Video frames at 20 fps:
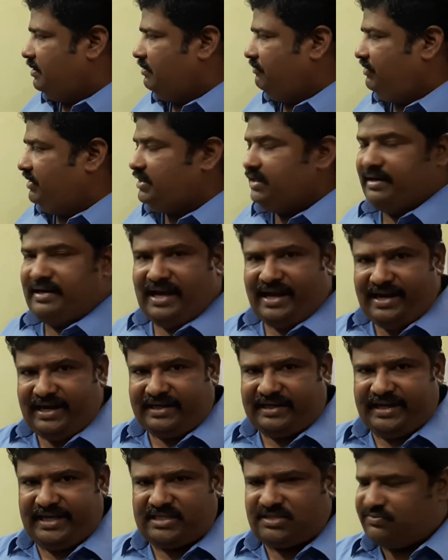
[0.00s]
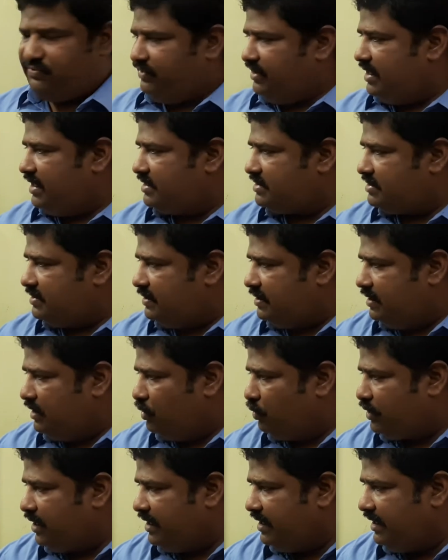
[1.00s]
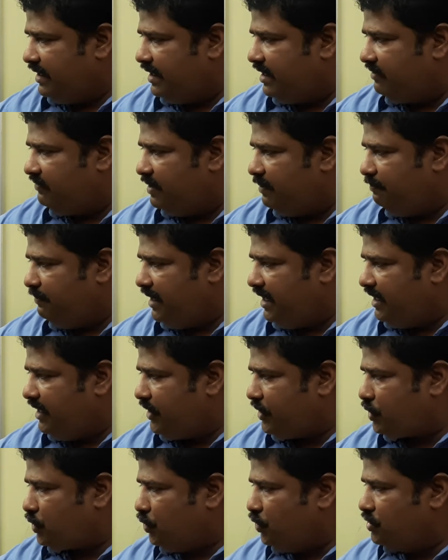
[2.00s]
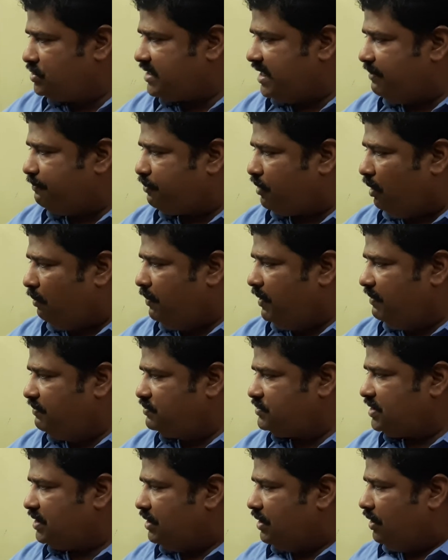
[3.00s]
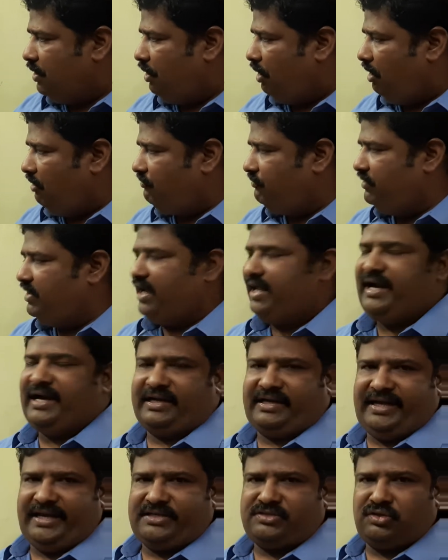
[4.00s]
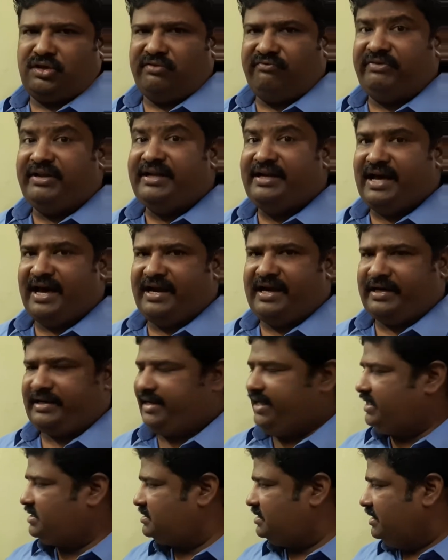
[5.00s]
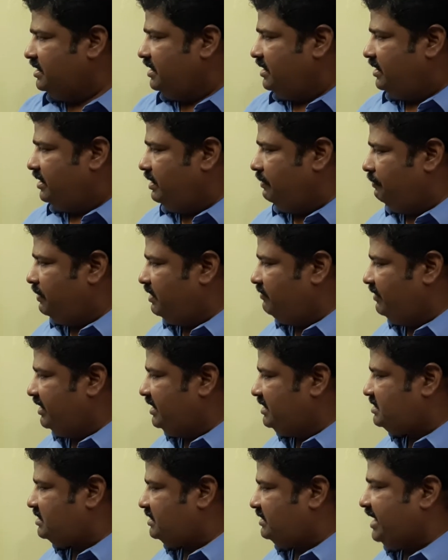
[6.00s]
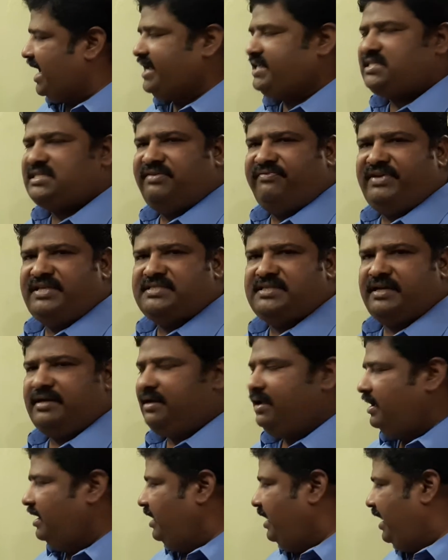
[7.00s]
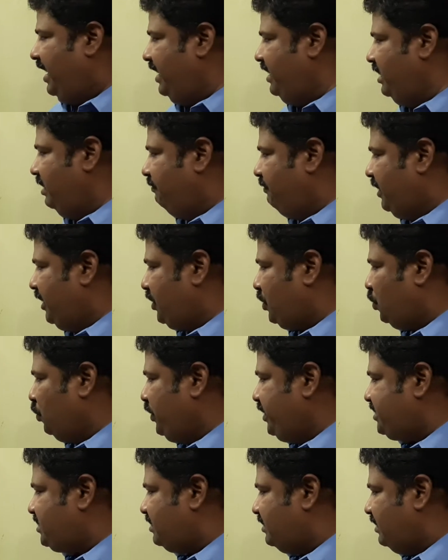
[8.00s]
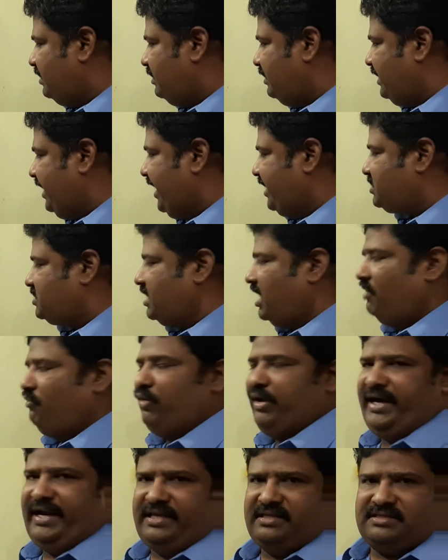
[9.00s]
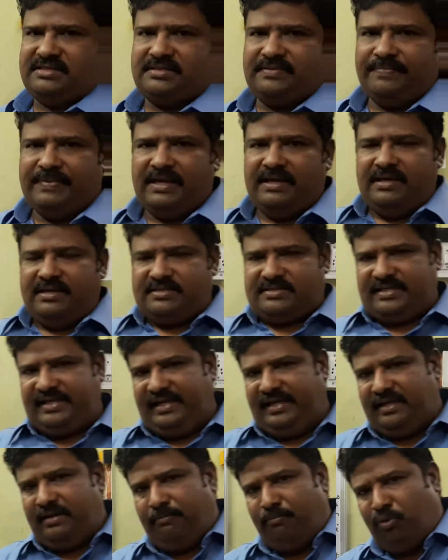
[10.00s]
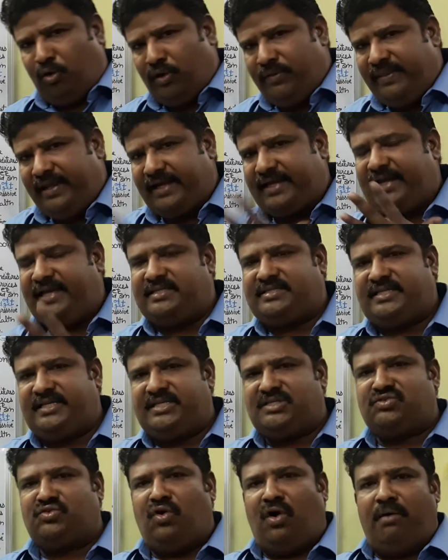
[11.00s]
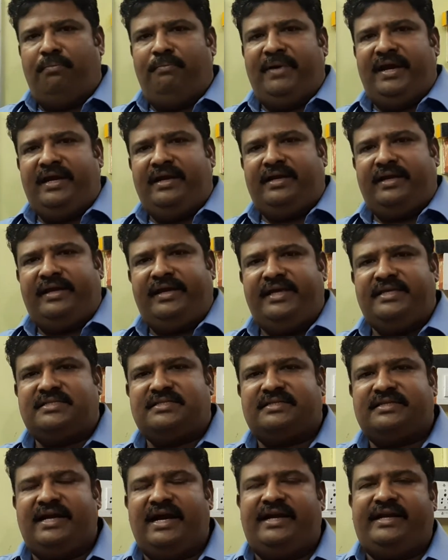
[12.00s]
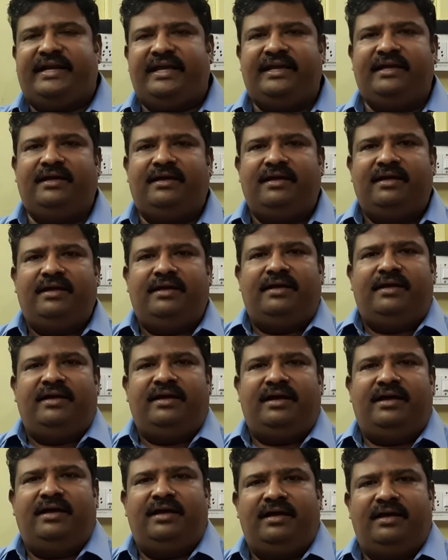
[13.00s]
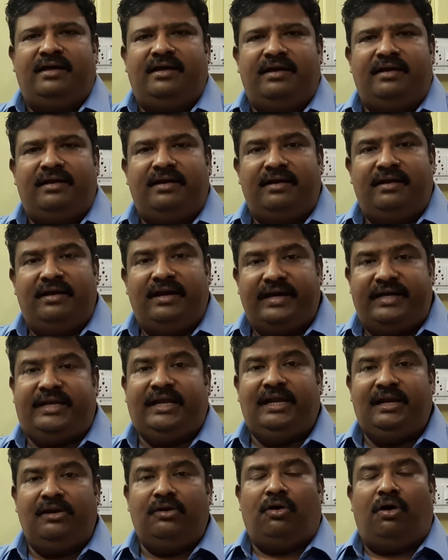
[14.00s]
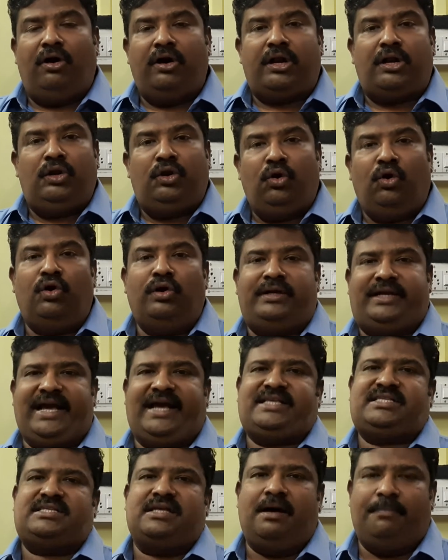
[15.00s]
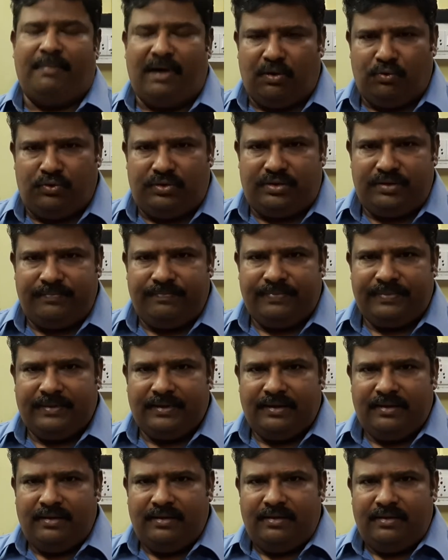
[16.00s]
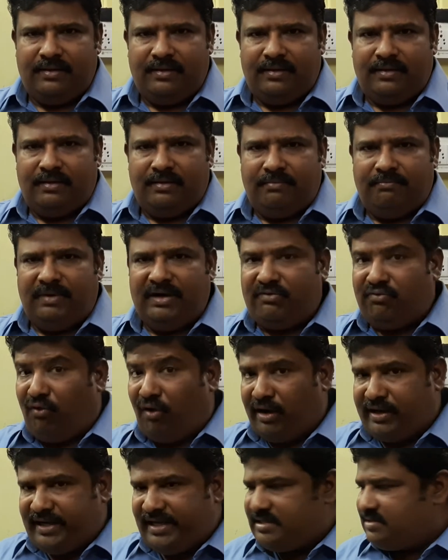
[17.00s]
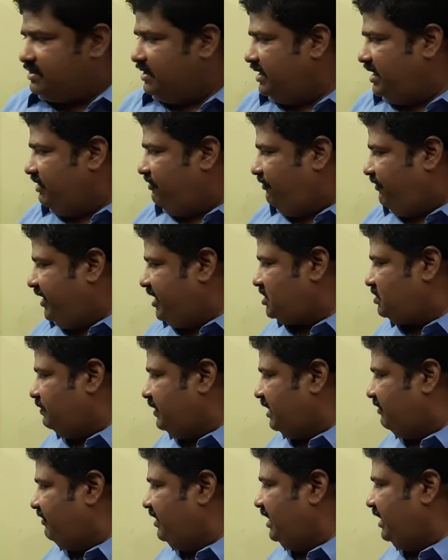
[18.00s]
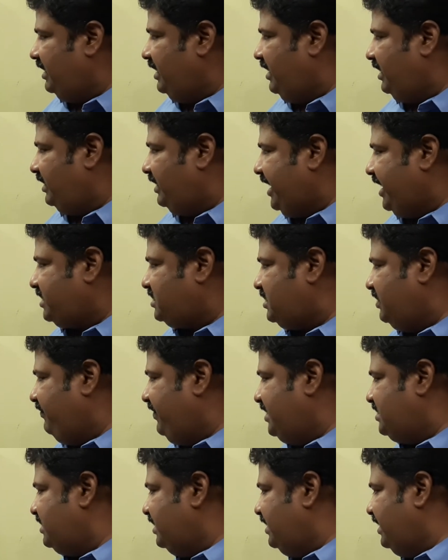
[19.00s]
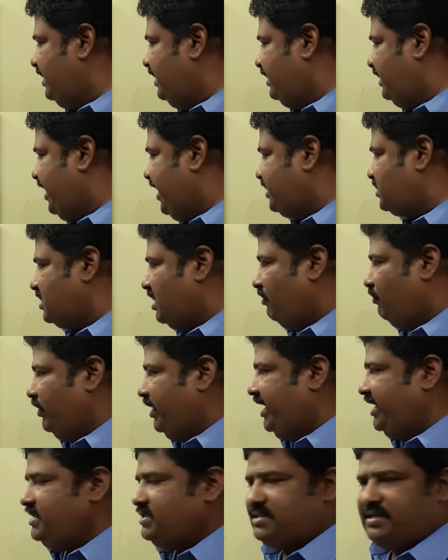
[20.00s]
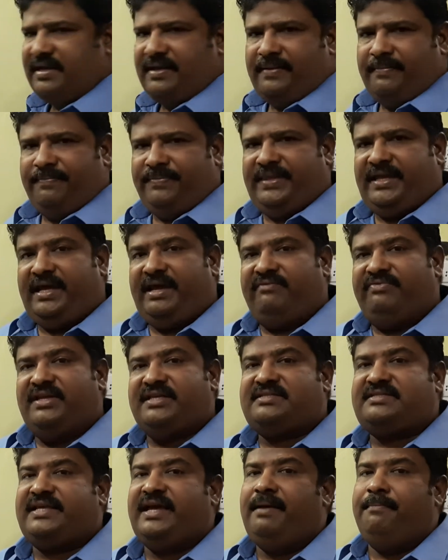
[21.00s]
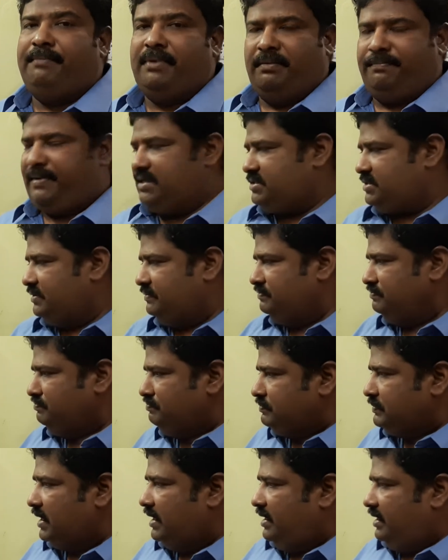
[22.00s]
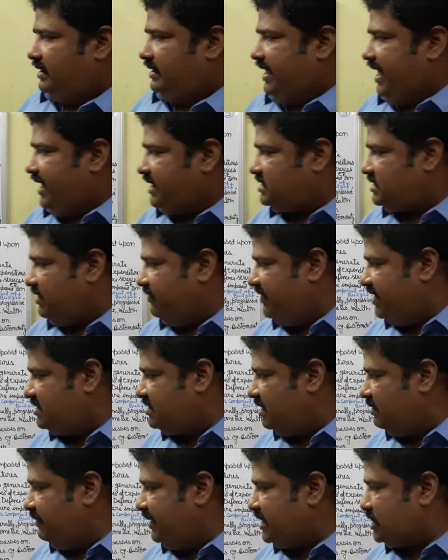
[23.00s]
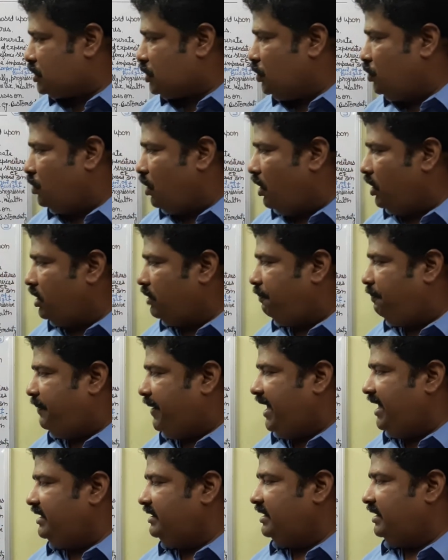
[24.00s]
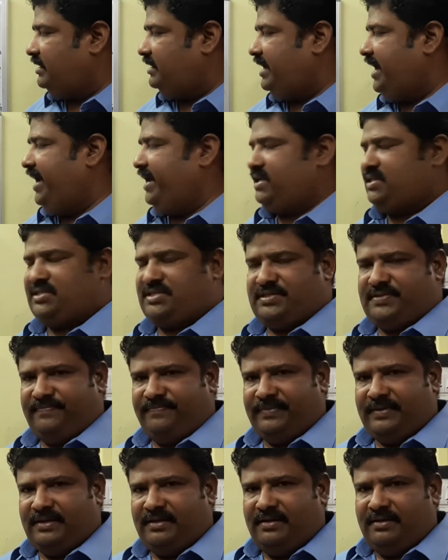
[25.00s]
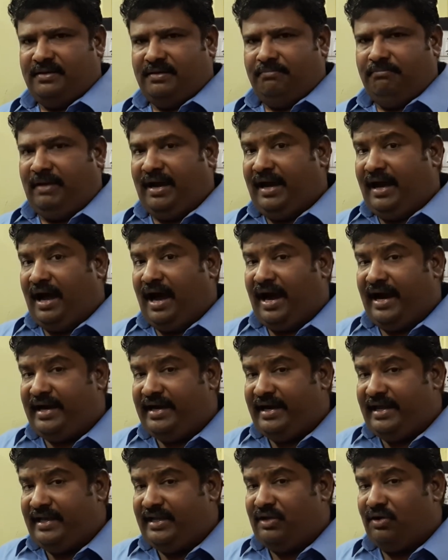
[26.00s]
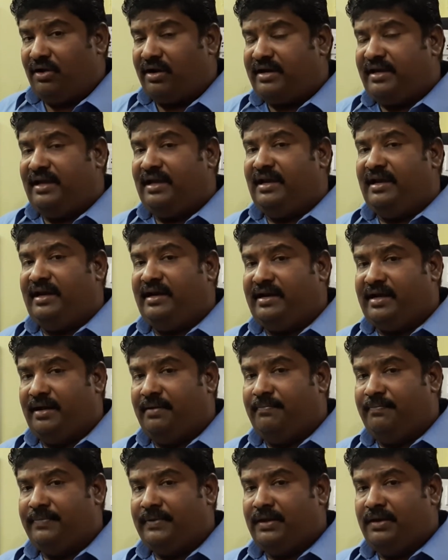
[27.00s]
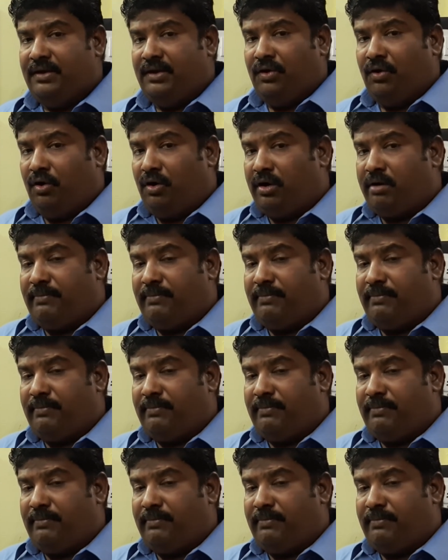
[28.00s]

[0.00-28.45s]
with the direct tax, we are looking here the main issues and problems of direct tax or with direct tax. Number one is tax evasion and number two is tax avoidance. See, in both the cases, government is getting little or low tax amount. But what is the difference between tax evasion and tax avoidance? They have the same purpose. Tax evasion means not paying the tax by hiding your real income or